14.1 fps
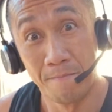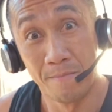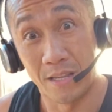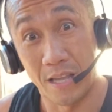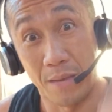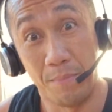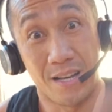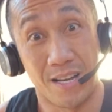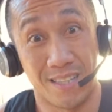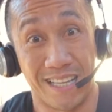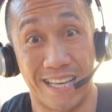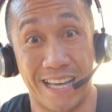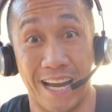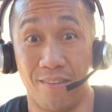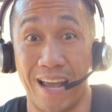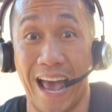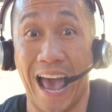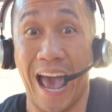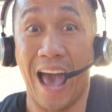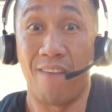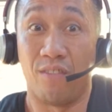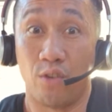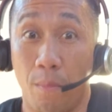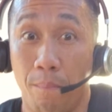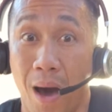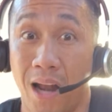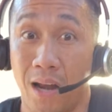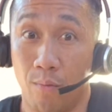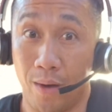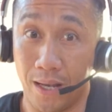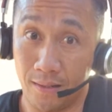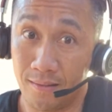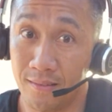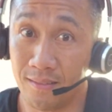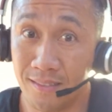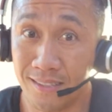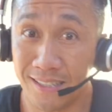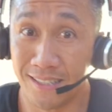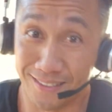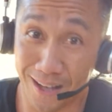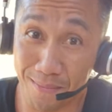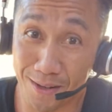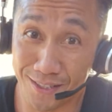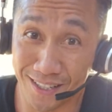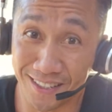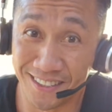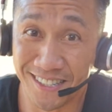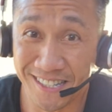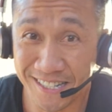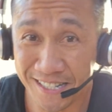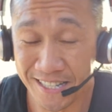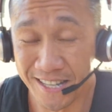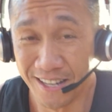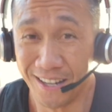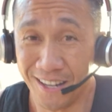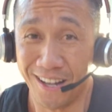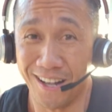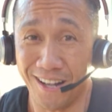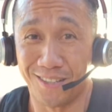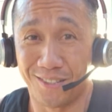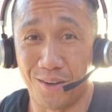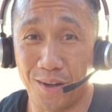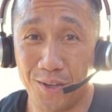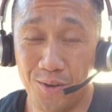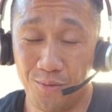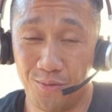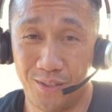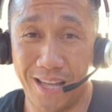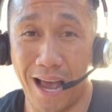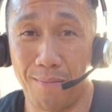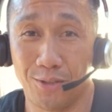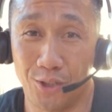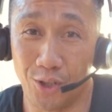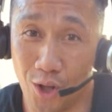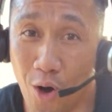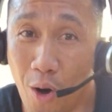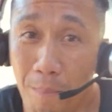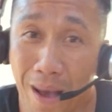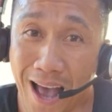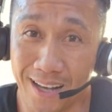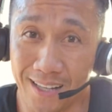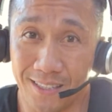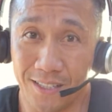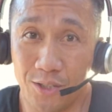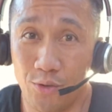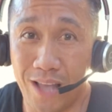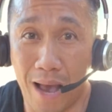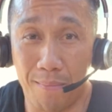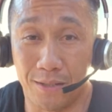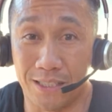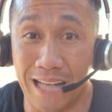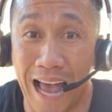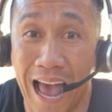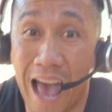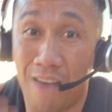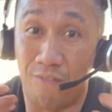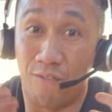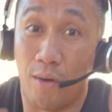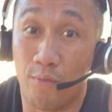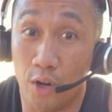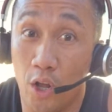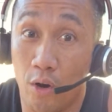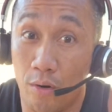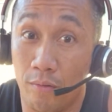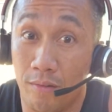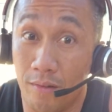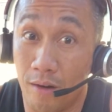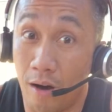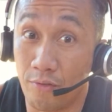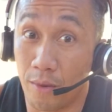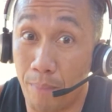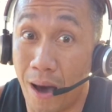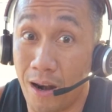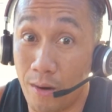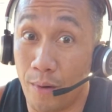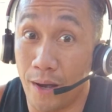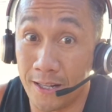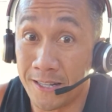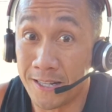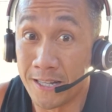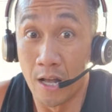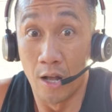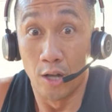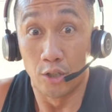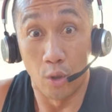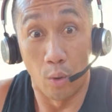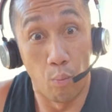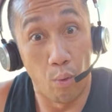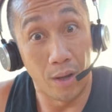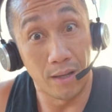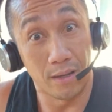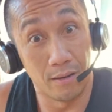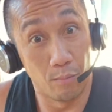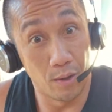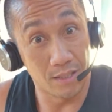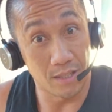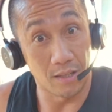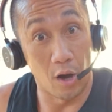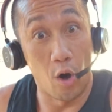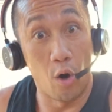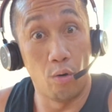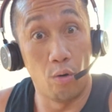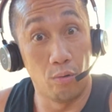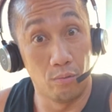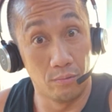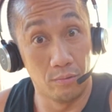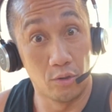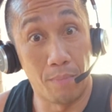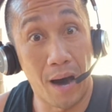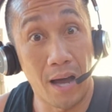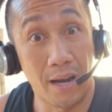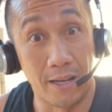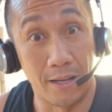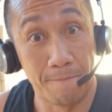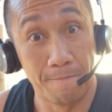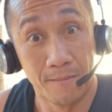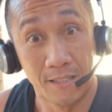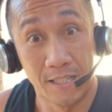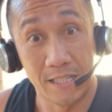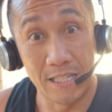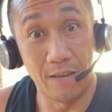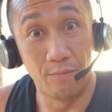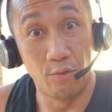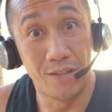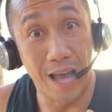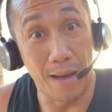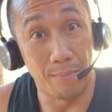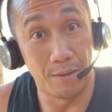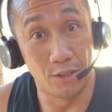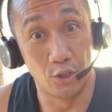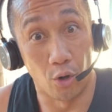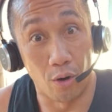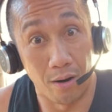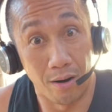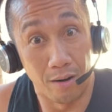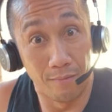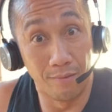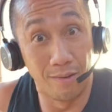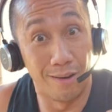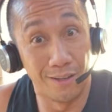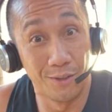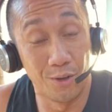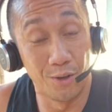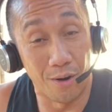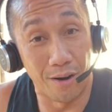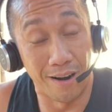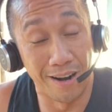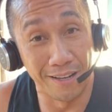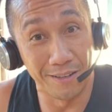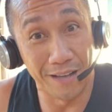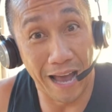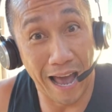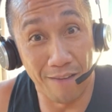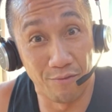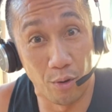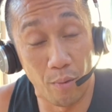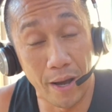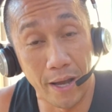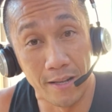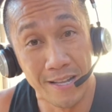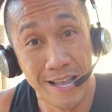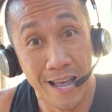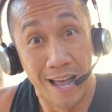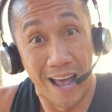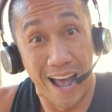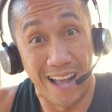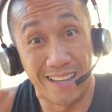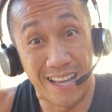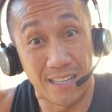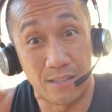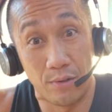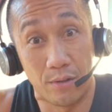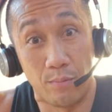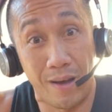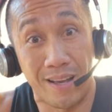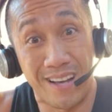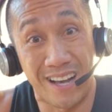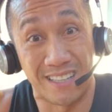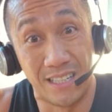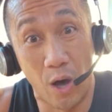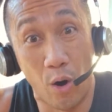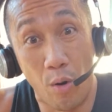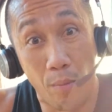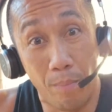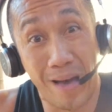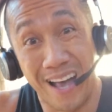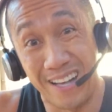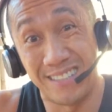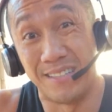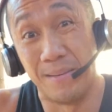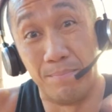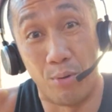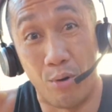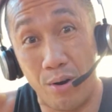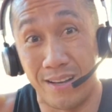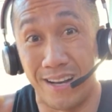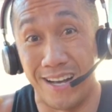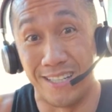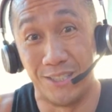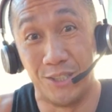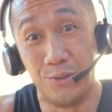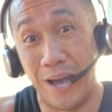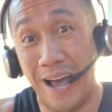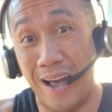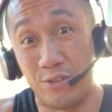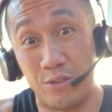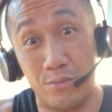It's because it carries half of your body weight. Does that make sense? So when you damage your lower back, you damage half of your body weight. So what's gonna hold your body if you damage your half of your weight? And that's the reason why, guys, lower back is important, guys. You have to